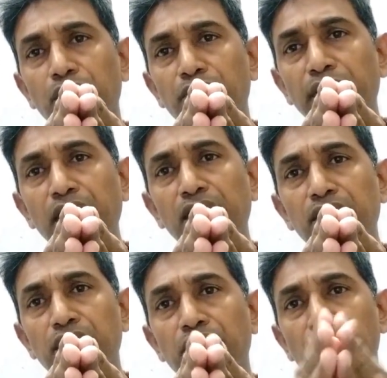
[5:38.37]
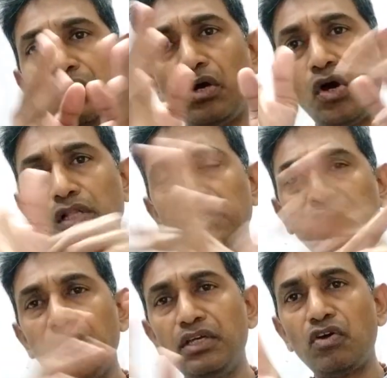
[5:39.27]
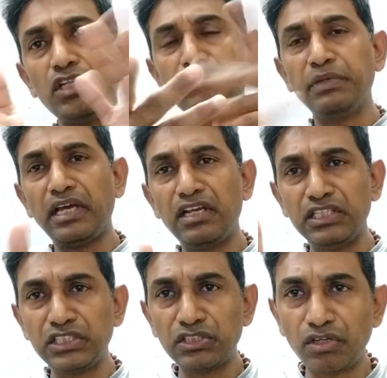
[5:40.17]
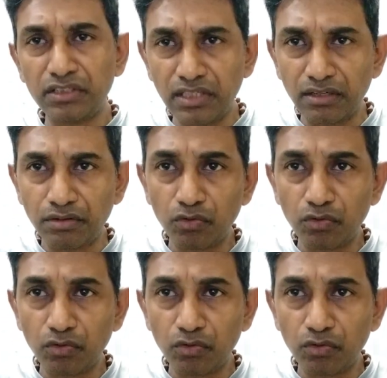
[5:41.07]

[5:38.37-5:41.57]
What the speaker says: where all the cosmic energies are there.